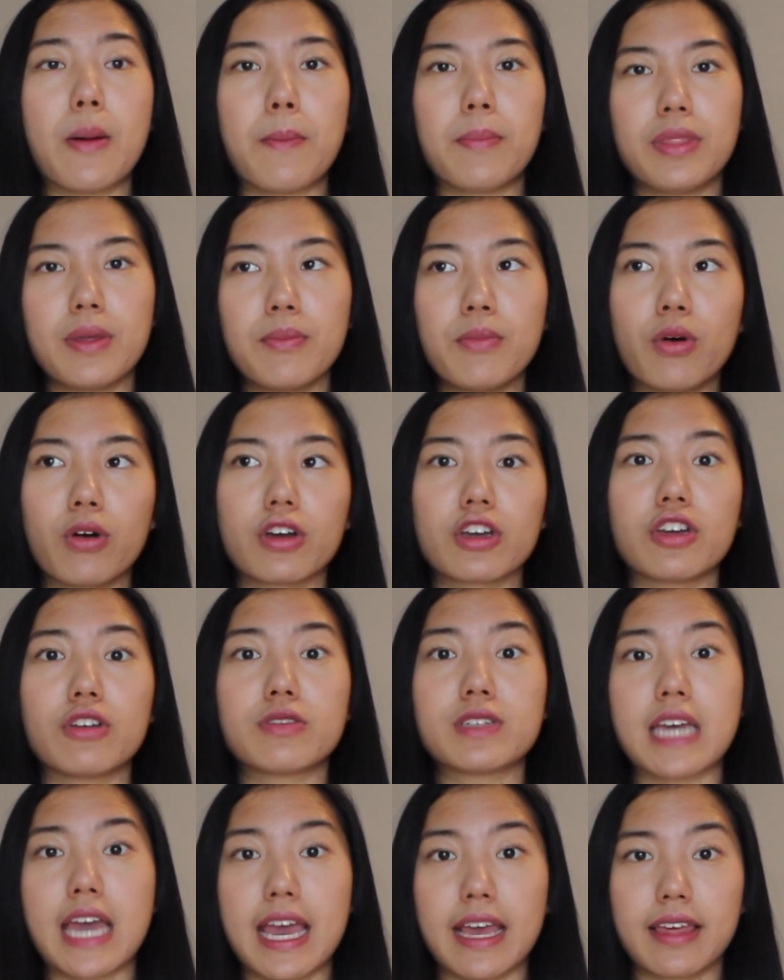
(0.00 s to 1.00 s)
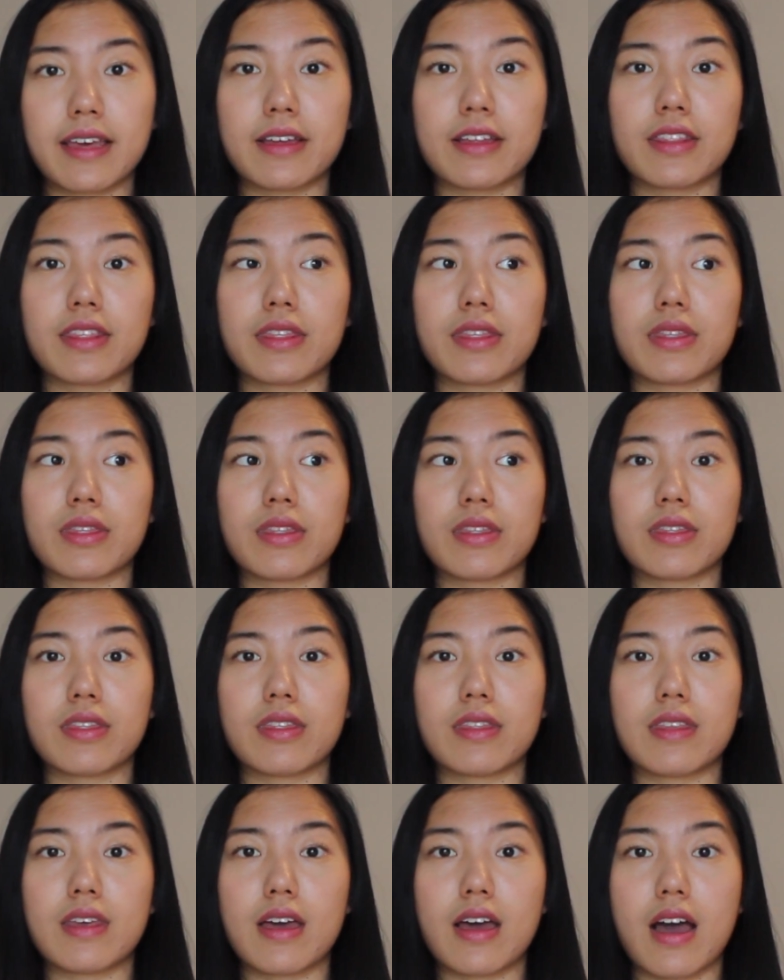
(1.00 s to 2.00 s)
the more you take
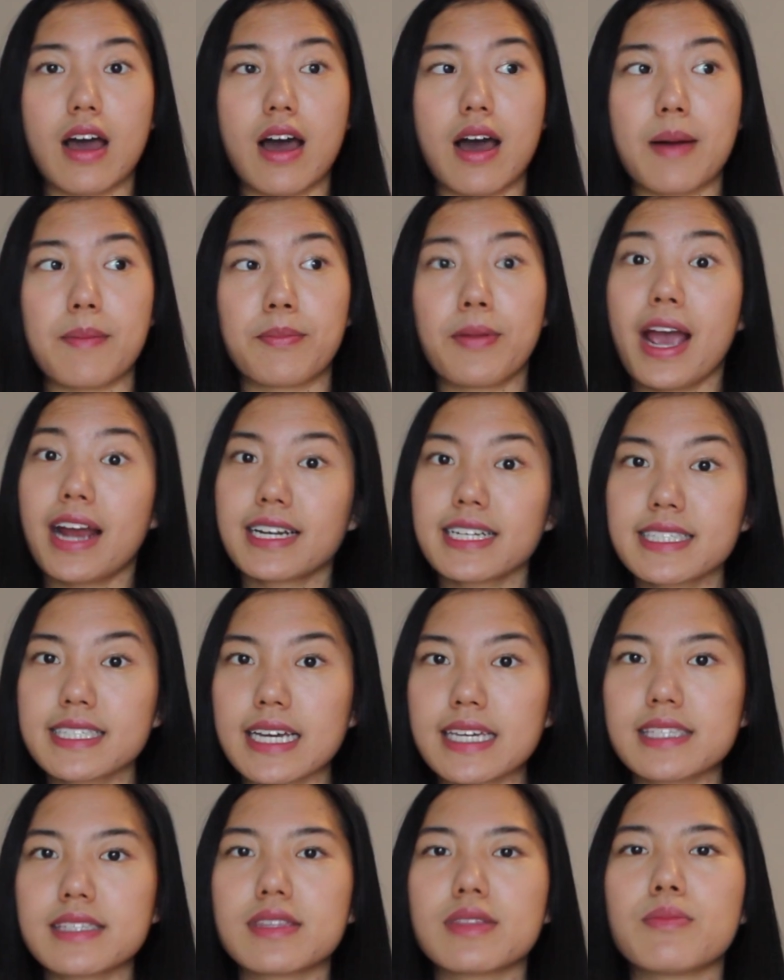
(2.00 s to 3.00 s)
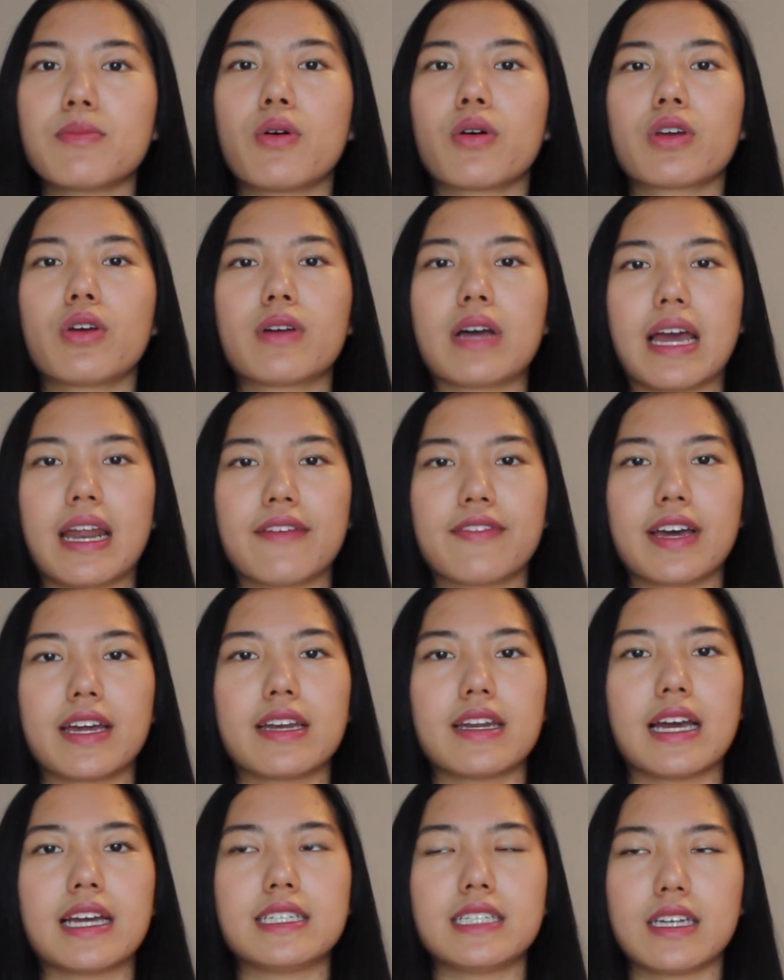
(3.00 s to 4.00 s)
um, practice tests, the more you'll kind of get
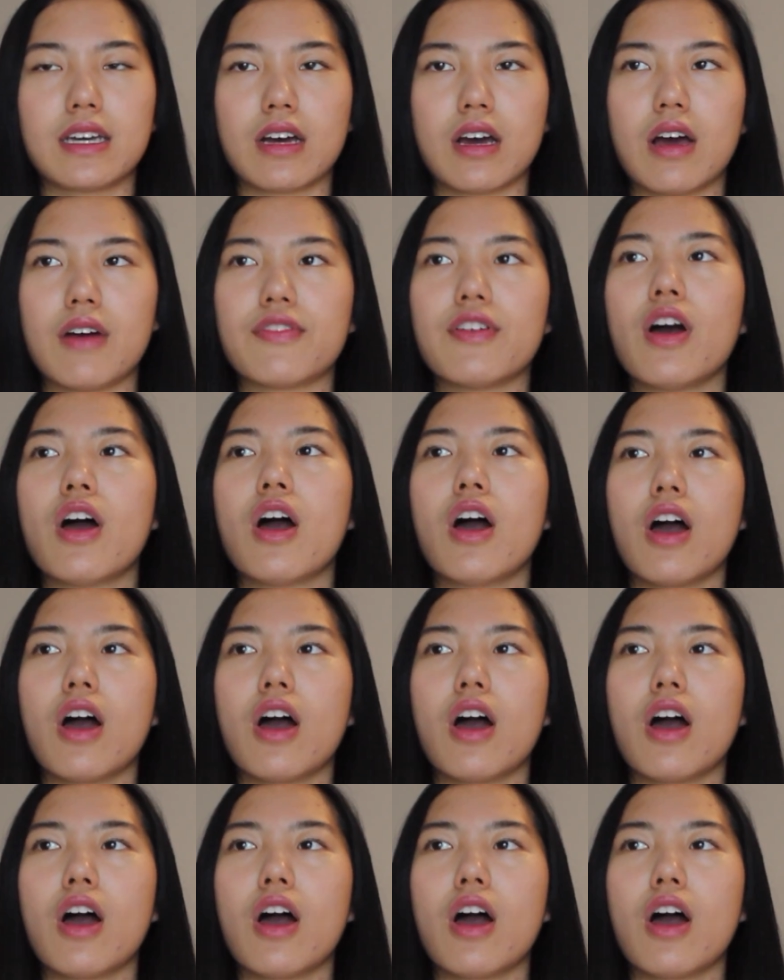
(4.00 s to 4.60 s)
an idea of,